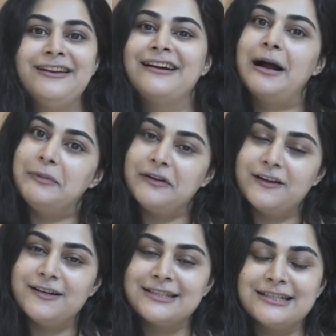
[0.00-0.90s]
Did a couple of
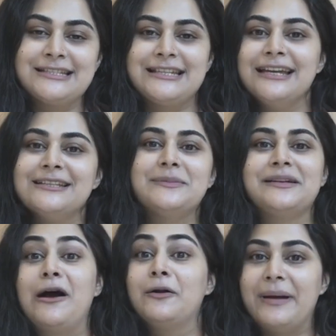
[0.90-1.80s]
years in the States,
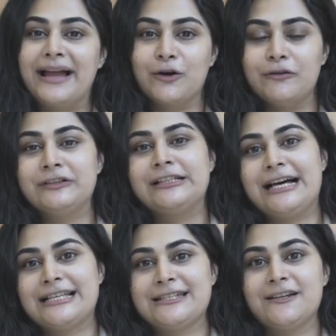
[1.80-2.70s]
but now in Bangalore for the
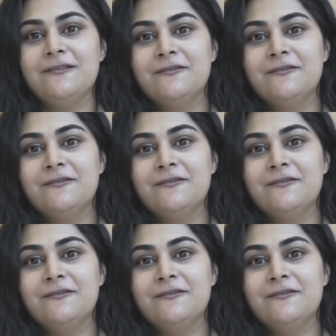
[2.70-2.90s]
last year,